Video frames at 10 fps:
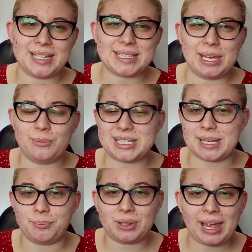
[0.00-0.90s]
It was
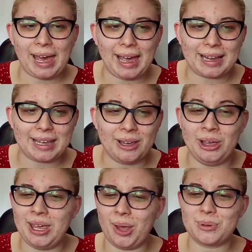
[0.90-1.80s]
in black.
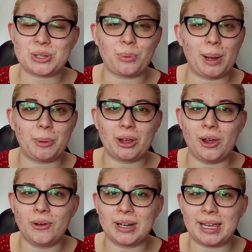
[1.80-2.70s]
It was a rubber
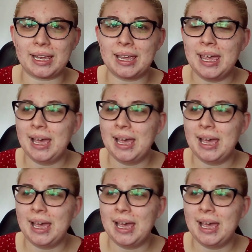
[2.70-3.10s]
coating.